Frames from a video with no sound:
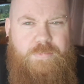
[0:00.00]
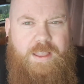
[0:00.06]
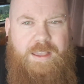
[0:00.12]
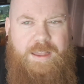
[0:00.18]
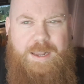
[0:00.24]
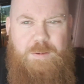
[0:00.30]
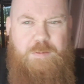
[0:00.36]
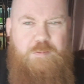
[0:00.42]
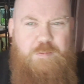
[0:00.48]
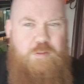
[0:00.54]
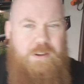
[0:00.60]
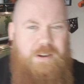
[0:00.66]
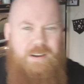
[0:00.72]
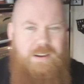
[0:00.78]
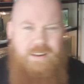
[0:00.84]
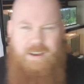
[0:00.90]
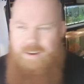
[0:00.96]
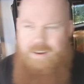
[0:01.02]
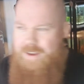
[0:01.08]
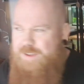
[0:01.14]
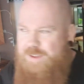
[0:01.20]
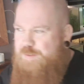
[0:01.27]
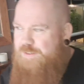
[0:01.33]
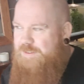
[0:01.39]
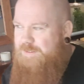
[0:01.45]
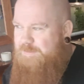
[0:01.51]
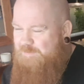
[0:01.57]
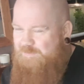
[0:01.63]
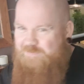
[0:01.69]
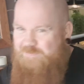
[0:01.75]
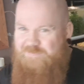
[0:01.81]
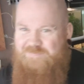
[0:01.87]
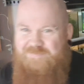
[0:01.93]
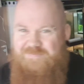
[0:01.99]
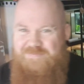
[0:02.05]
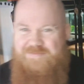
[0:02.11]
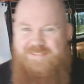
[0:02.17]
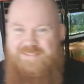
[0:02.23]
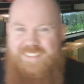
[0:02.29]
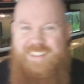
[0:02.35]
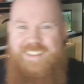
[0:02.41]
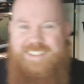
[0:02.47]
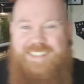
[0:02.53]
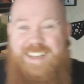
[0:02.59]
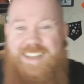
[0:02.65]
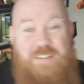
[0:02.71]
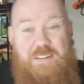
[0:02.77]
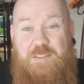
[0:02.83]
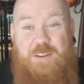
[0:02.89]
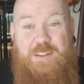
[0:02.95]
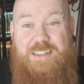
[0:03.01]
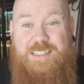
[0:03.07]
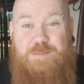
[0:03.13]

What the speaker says: Anyone for a little live? I've never done this